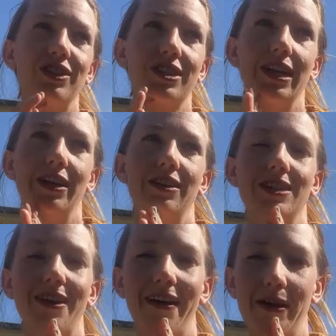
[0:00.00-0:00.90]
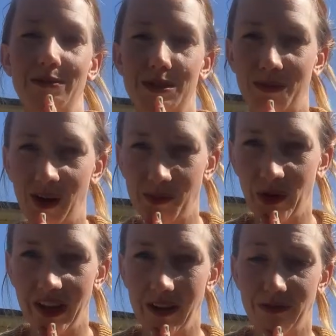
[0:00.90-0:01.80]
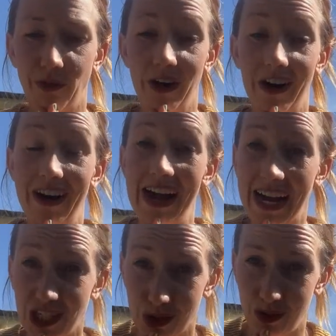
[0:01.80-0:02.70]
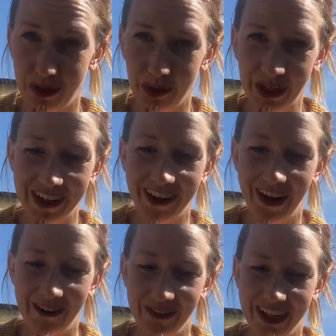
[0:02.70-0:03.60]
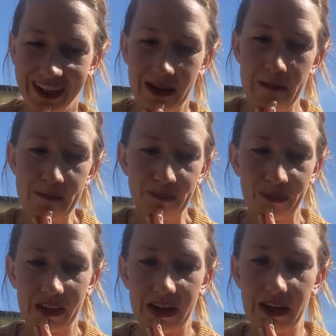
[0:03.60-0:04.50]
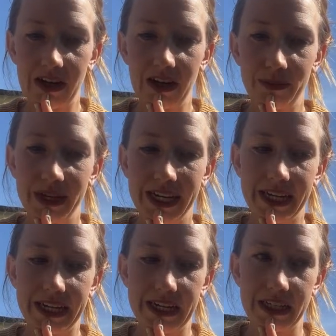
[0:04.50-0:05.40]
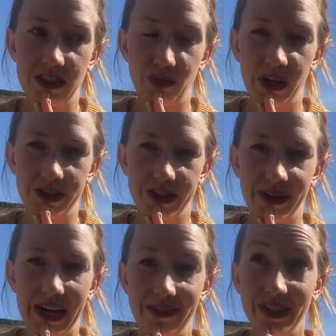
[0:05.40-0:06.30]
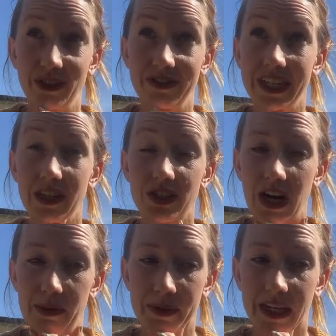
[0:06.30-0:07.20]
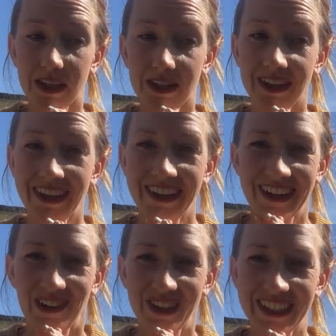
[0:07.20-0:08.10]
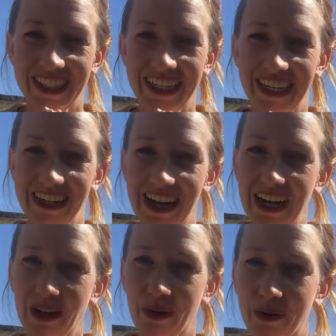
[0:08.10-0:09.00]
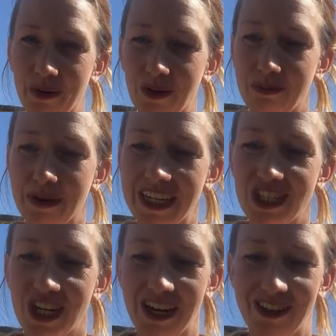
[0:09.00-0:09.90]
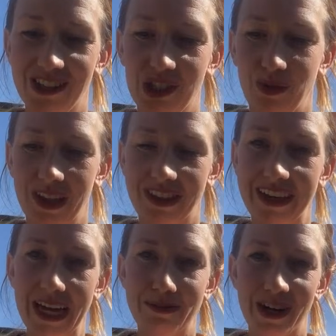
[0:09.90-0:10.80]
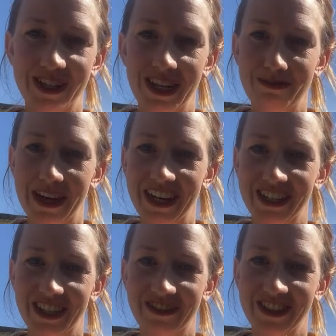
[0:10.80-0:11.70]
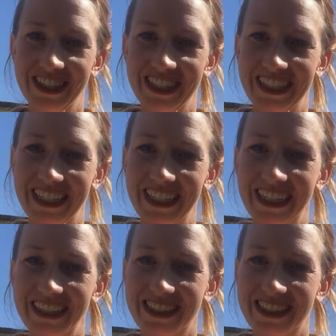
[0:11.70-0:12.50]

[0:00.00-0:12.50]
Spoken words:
Standard Time tomorrow morning for our actual morning coffee. And we also have a new video dropping. We did a 9-hole bite challenge with Gabe, our team manager for DD.